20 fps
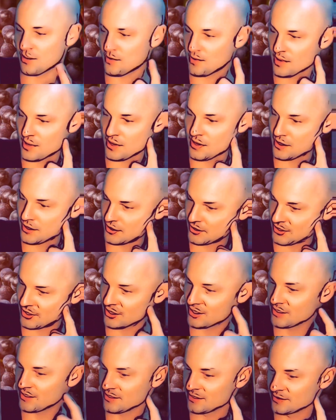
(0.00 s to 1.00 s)
Rose,
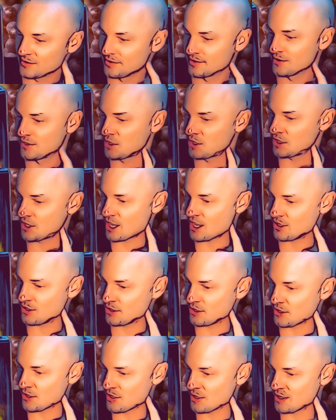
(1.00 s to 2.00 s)
Shane
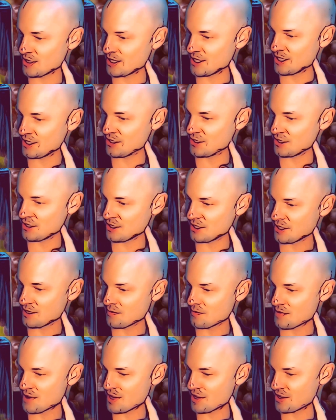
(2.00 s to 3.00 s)
Sterling, Jillian
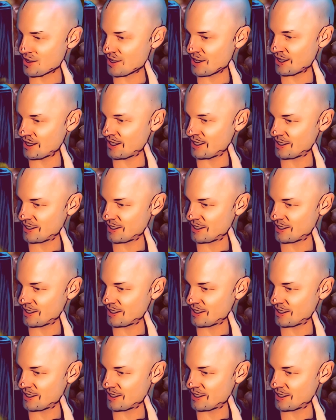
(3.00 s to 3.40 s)
Berry.